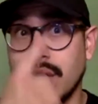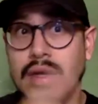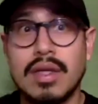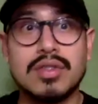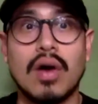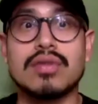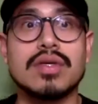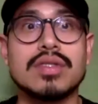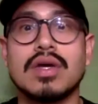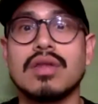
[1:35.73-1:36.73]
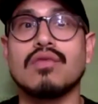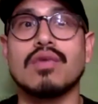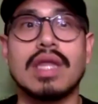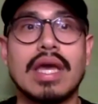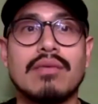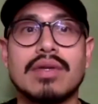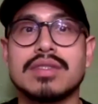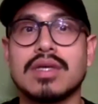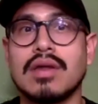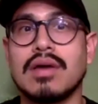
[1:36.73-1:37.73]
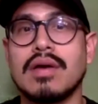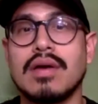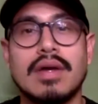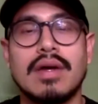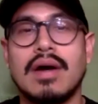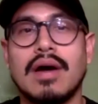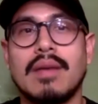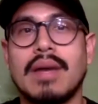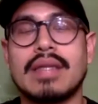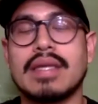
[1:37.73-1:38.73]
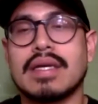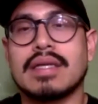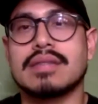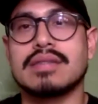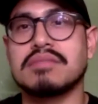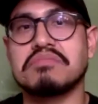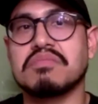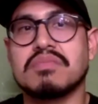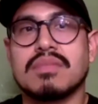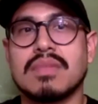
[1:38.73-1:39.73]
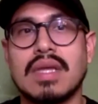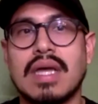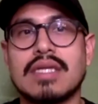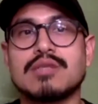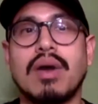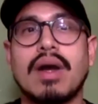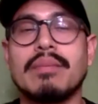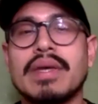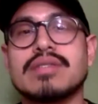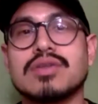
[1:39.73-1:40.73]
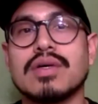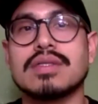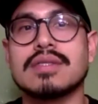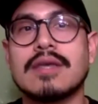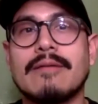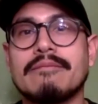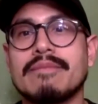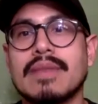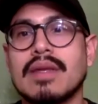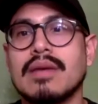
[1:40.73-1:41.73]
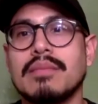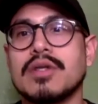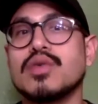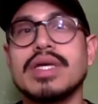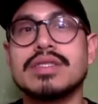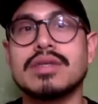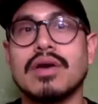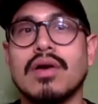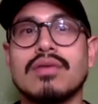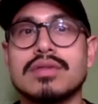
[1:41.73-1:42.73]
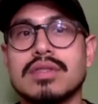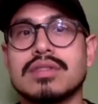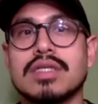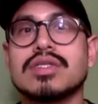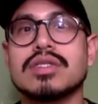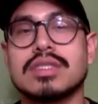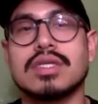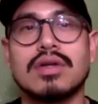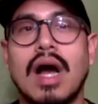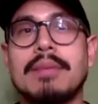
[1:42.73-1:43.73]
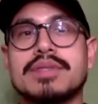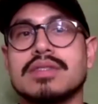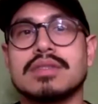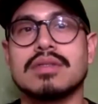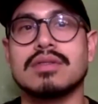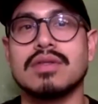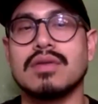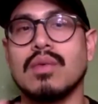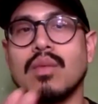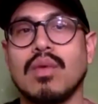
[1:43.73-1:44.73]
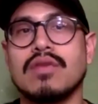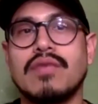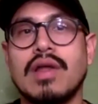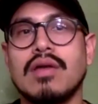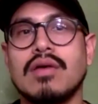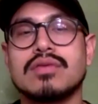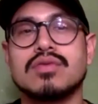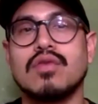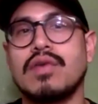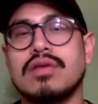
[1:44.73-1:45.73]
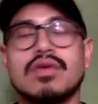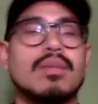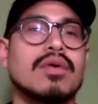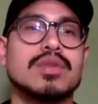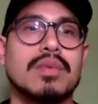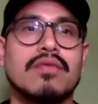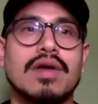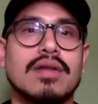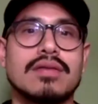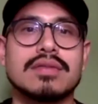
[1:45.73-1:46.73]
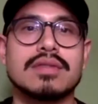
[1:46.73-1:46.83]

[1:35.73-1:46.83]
talk to each other, relate with each other, I think it's probably the best choice. But to each their own. It's just there are options. There's either one fellow, two fellows, or multiple fellows.